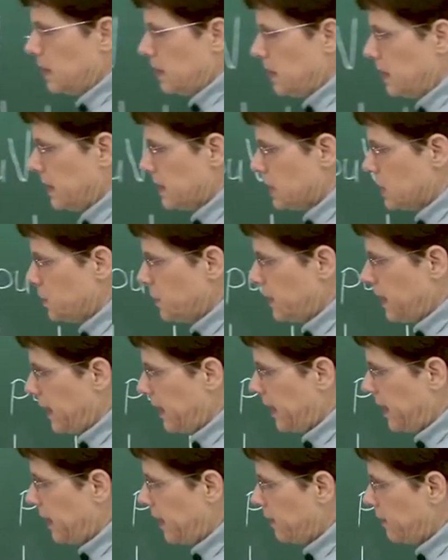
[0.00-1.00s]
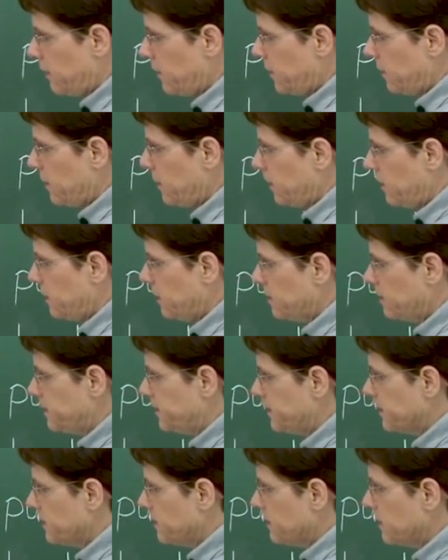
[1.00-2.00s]
next we have,
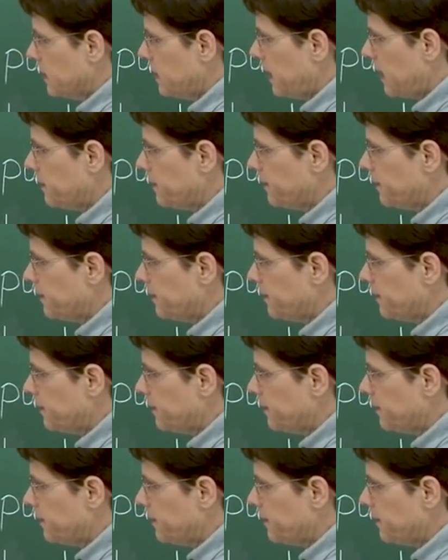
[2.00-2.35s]
yeah.